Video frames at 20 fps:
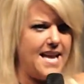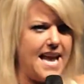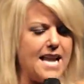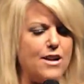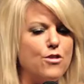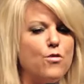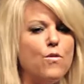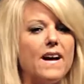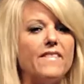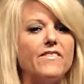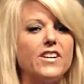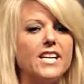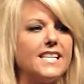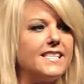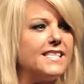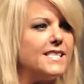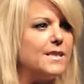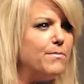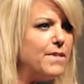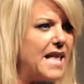And whoever
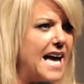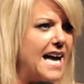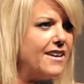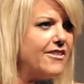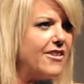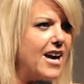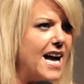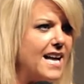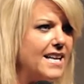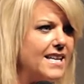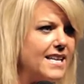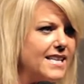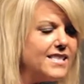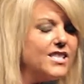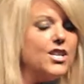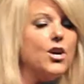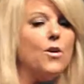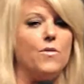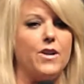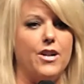gets the black rock
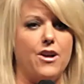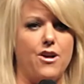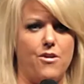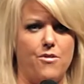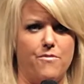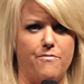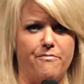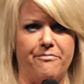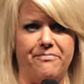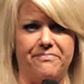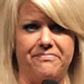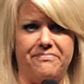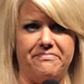is going home.